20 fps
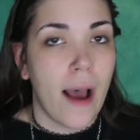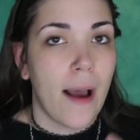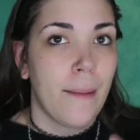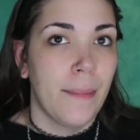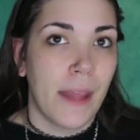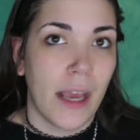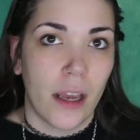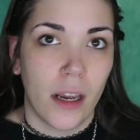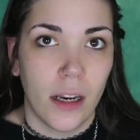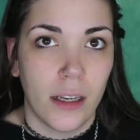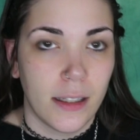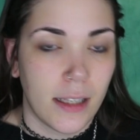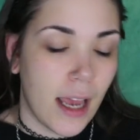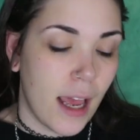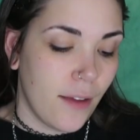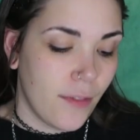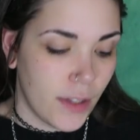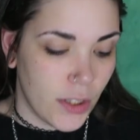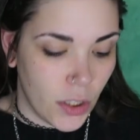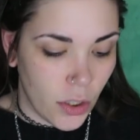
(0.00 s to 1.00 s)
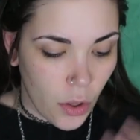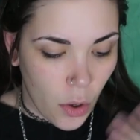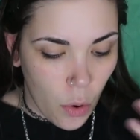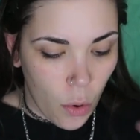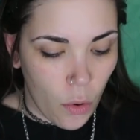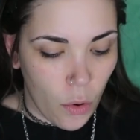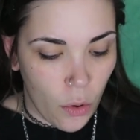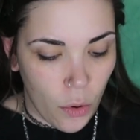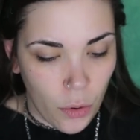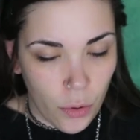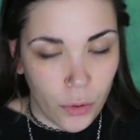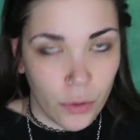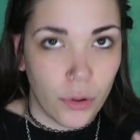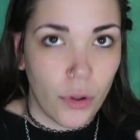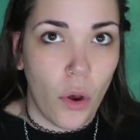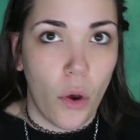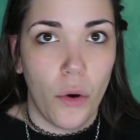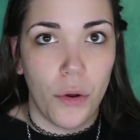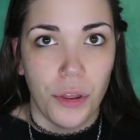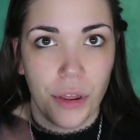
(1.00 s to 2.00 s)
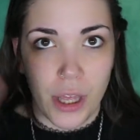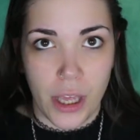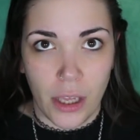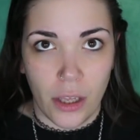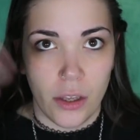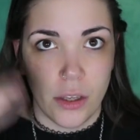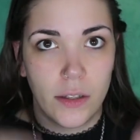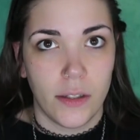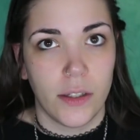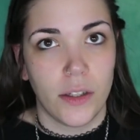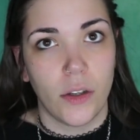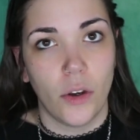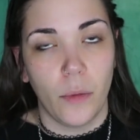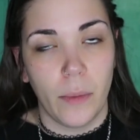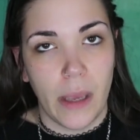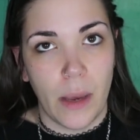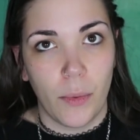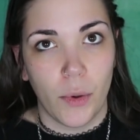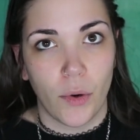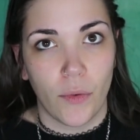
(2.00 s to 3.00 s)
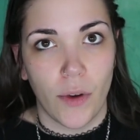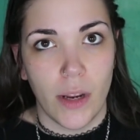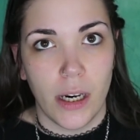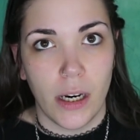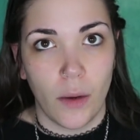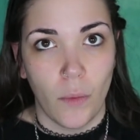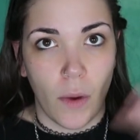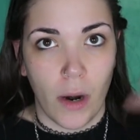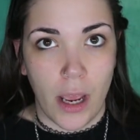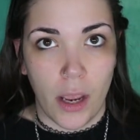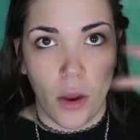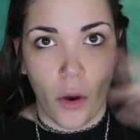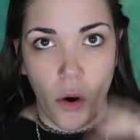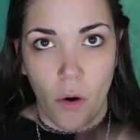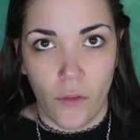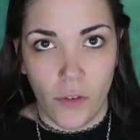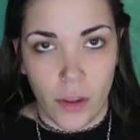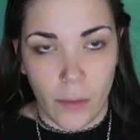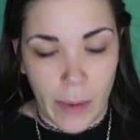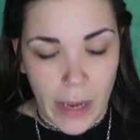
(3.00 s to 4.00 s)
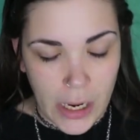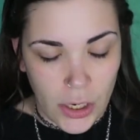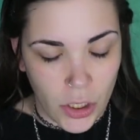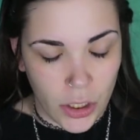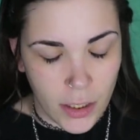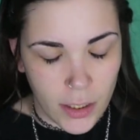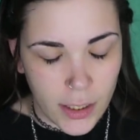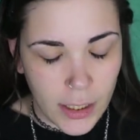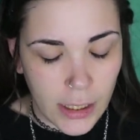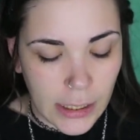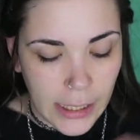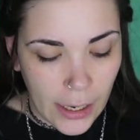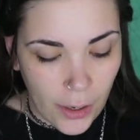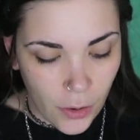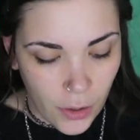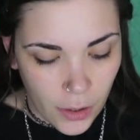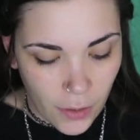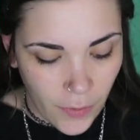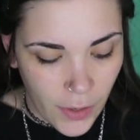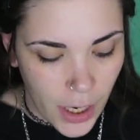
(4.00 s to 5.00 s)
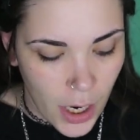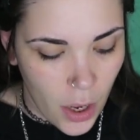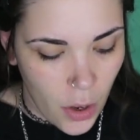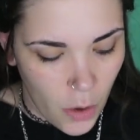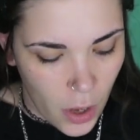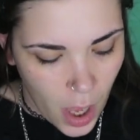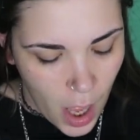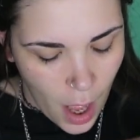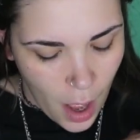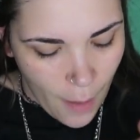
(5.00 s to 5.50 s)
I'm not going to dive into the whole the whole thing because you'll be able to read it when I go over the pages later in the video.